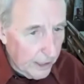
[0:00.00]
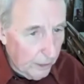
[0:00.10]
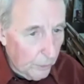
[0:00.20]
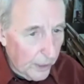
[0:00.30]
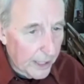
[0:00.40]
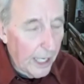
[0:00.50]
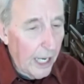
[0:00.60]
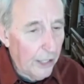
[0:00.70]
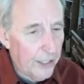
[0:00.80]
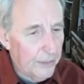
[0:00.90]
Wicca?
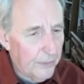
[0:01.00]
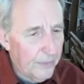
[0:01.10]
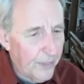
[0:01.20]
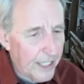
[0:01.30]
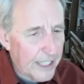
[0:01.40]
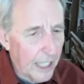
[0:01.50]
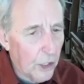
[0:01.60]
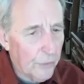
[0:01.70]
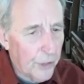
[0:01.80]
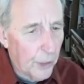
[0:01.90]
What does that look
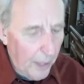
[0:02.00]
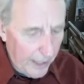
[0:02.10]
for you right